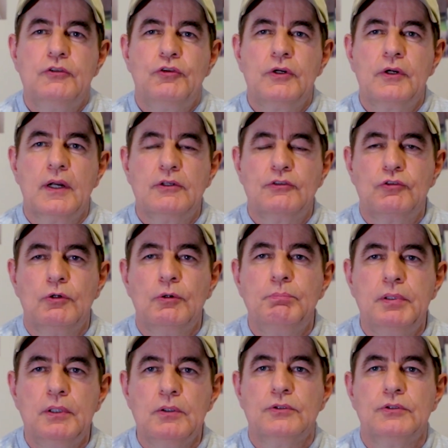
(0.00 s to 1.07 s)
It's a gradual
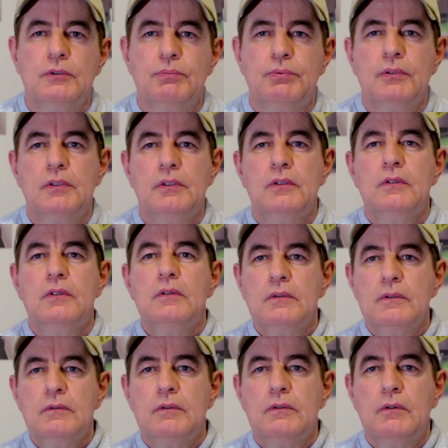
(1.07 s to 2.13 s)
build-up
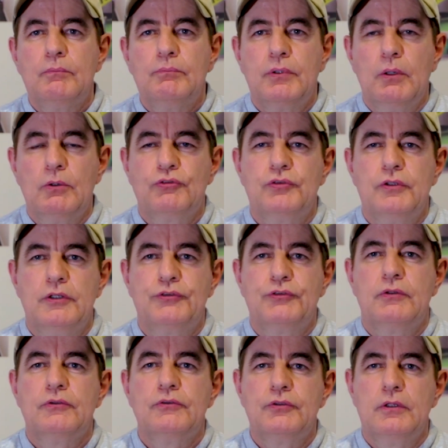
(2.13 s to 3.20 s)

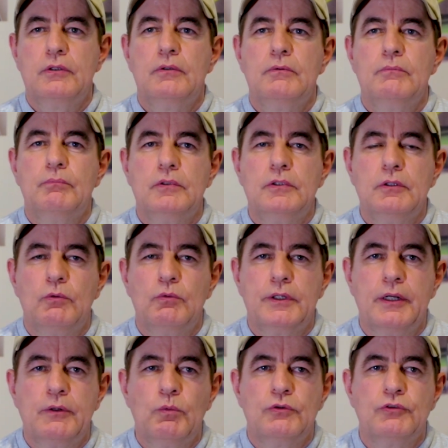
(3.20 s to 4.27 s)
process to,
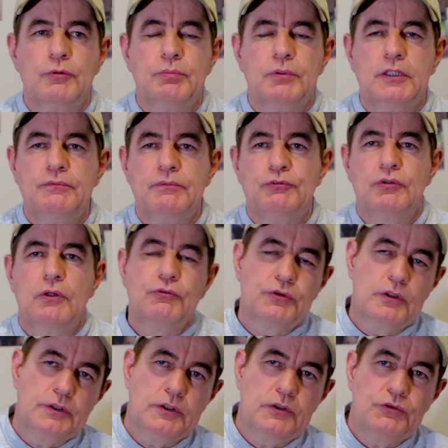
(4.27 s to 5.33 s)
get one to believe themselves
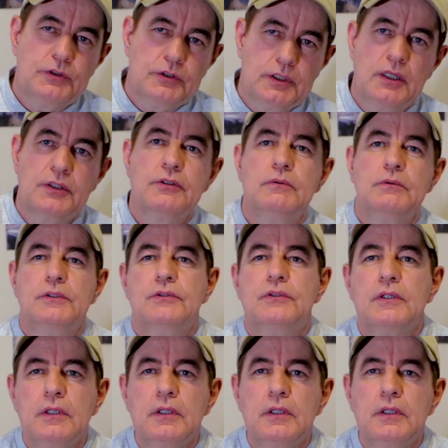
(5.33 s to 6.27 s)
so you can do it.